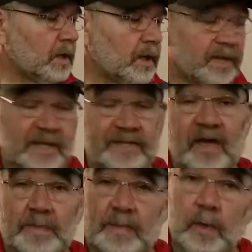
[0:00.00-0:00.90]
Because I've
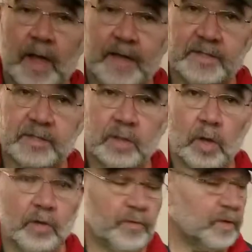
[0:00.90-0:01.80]
had people ask
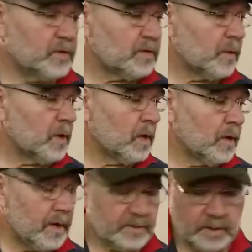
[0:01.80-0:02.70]
all 3. So, all
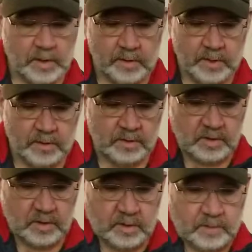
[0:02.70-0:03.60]
right, so here's
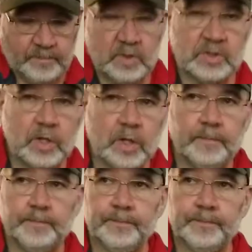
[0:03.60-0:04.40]
the song.